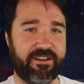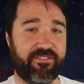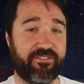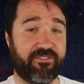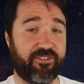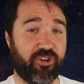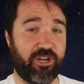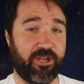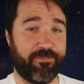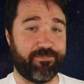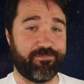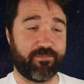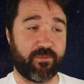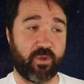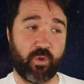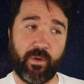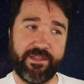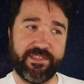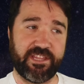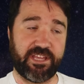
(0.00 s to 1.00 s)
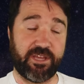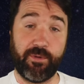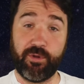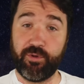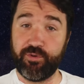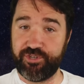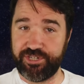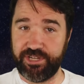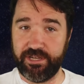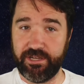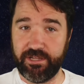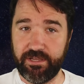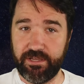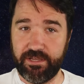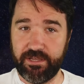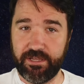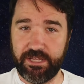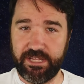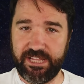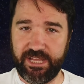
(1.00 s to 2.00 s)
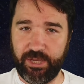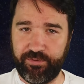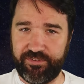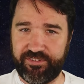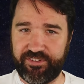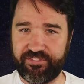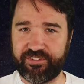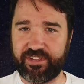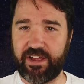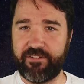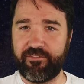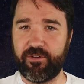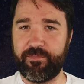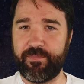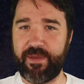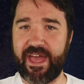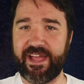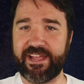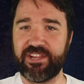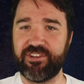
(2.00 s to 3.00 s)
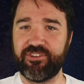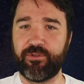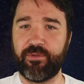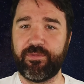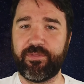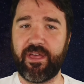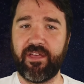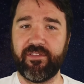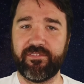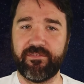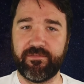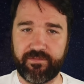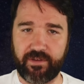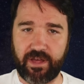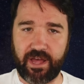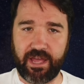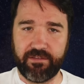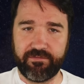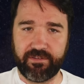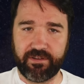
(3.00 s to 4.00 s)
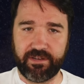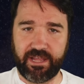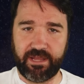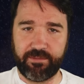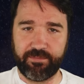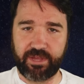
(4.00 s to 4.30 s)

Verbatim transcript: that has stirred up quite the commotion. It was discovered back in two thousand five and